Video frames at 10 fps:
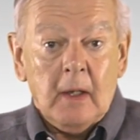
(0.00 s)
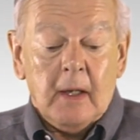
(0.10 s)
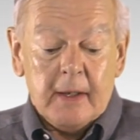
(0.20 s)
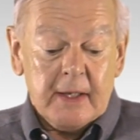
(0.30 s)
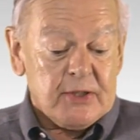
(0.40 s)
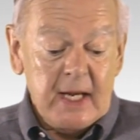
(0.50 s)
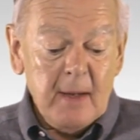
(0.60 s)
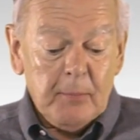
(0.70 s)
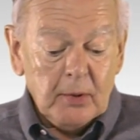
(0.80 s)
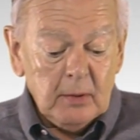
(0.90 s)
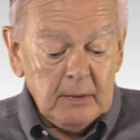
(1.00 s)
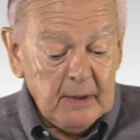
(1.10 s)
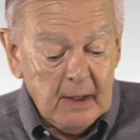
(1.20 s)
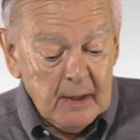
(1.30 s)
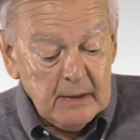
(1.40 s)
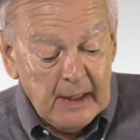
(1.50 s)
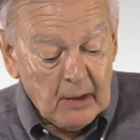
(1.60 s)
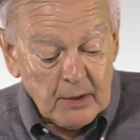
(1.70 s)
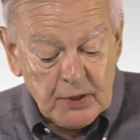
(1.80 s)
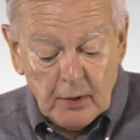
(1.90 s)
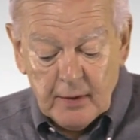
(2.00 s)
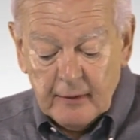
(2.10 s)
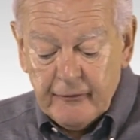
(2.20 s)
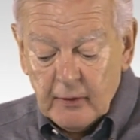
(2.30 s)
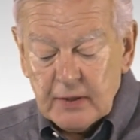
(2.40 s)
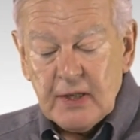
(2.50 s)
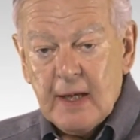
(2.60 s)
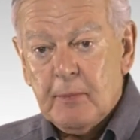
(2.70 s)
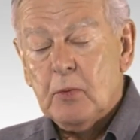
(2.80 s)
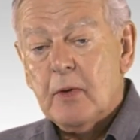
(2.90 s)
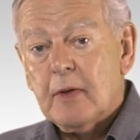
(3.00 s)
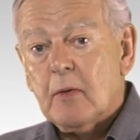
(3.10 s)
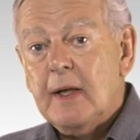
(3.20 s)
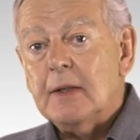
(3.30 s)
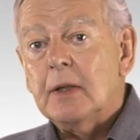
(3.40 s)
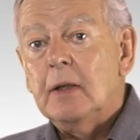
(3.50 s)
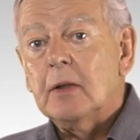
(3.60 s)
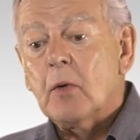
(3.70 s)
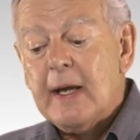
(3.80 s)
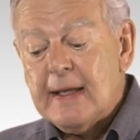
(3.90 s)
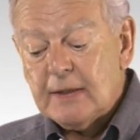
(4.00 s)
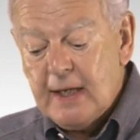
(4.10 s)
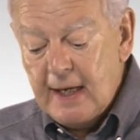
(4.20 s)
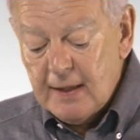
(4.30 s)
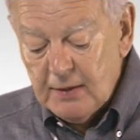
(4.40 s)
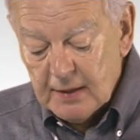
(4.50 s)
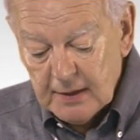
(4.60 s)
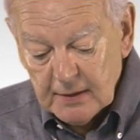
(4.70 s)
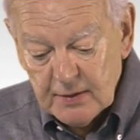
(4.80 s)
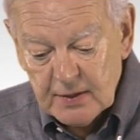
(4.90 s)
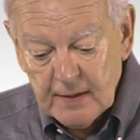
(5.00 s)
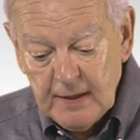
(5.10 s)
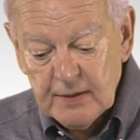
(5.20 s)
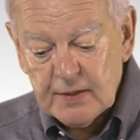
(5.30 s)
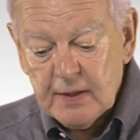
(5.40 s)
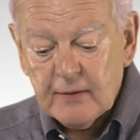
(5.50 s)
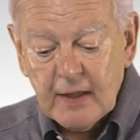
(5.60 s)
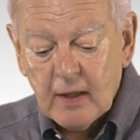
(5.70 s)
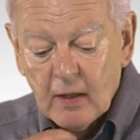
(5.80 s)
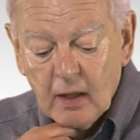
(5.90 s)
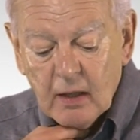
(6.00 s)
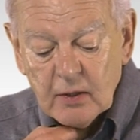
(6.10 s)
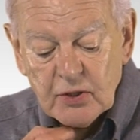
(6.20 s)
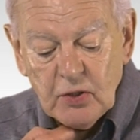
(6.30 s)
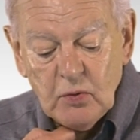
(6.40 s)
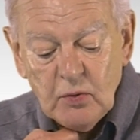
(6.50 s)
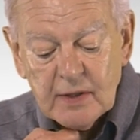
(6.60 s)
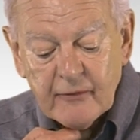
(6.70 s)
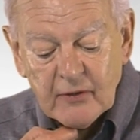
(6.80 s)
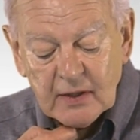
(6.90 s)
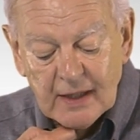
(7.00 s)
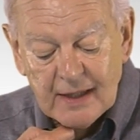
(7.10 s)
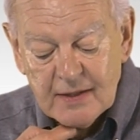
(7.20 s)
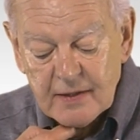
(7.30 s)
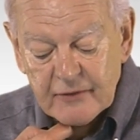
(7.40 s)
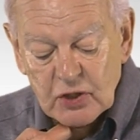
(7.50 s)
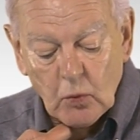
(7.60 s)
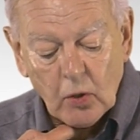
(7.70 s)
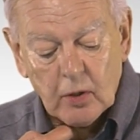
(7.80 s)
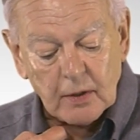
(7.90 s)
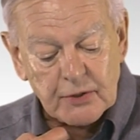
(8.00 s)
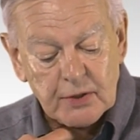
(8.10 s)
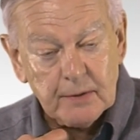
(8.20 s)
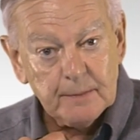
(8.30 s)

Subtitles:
An example in Arizona, for example, where the Great Grand Canyon is that there are two different kinds of squirrels,